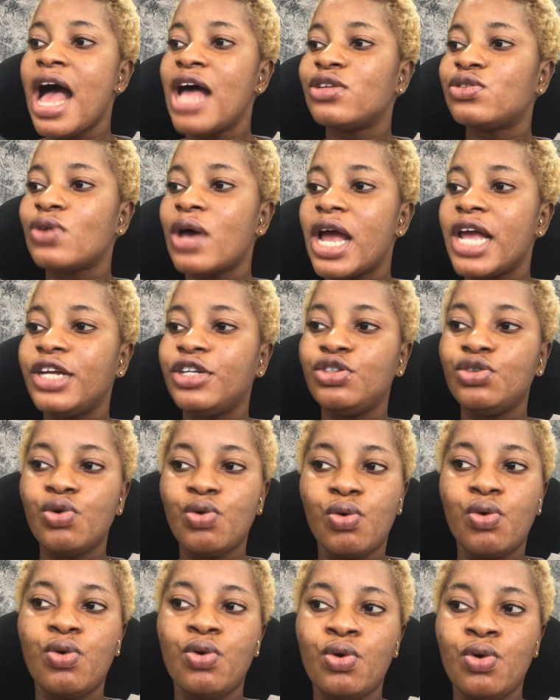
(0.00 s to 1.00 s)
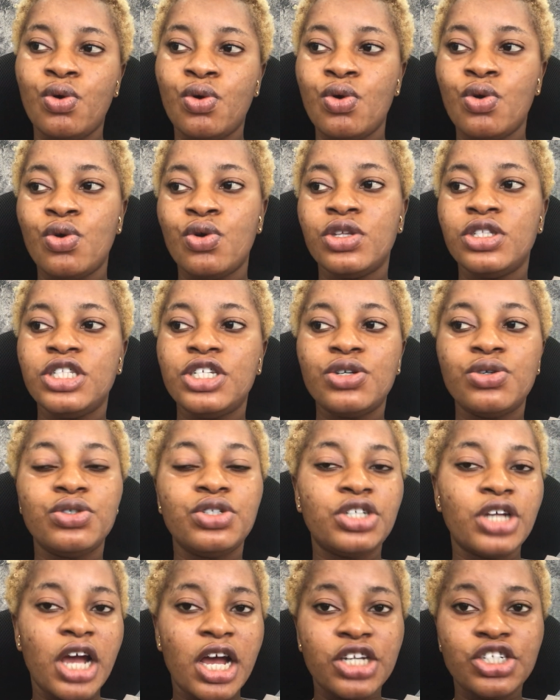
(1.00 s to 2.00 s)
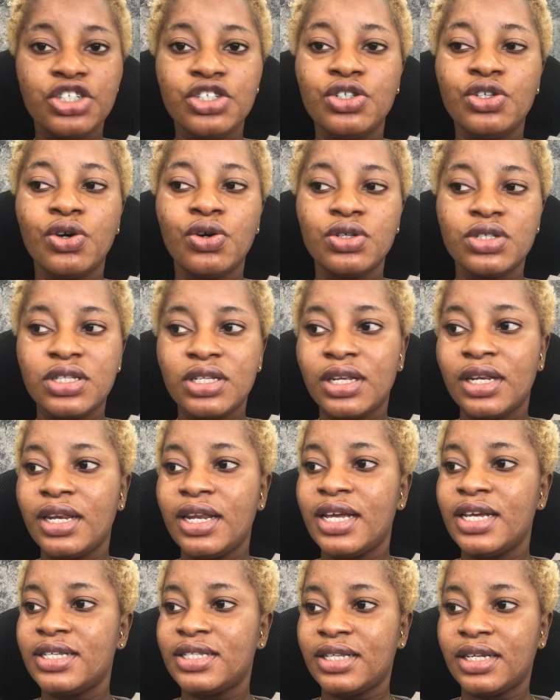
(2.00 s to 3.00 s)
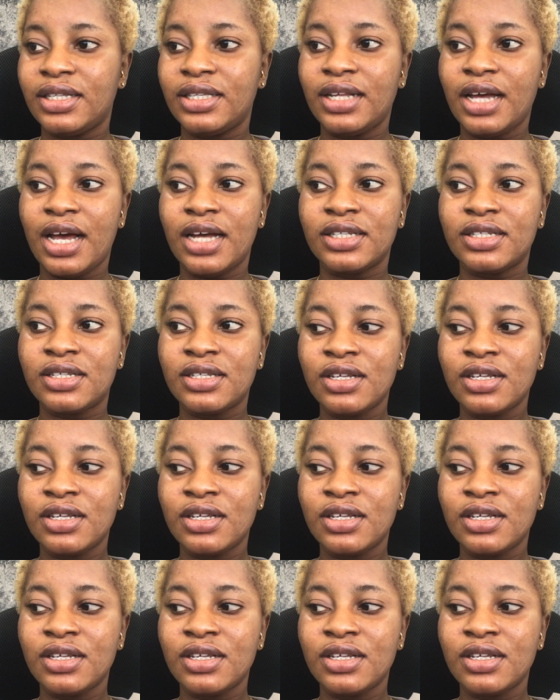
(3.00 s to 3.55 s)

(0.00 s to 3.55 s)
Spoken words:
So I know they will charge you nothing less than that.